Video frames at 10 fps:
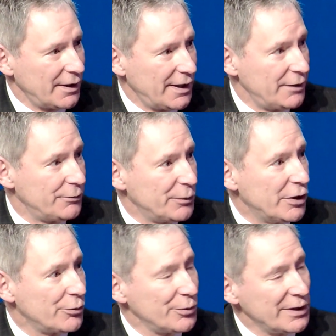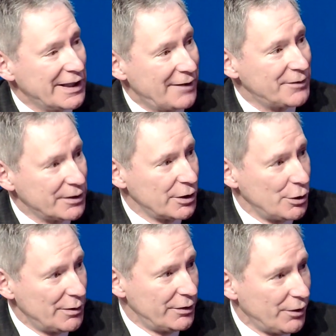and we don't really have to
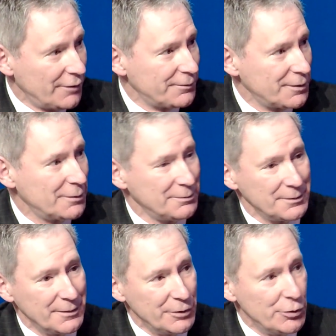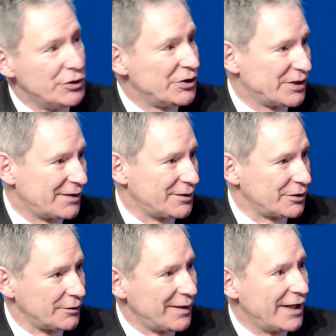go and offer huge
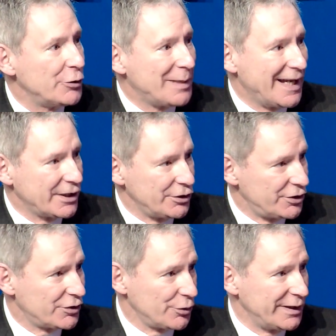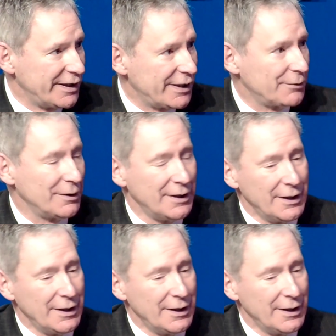incentives. The value package is already there,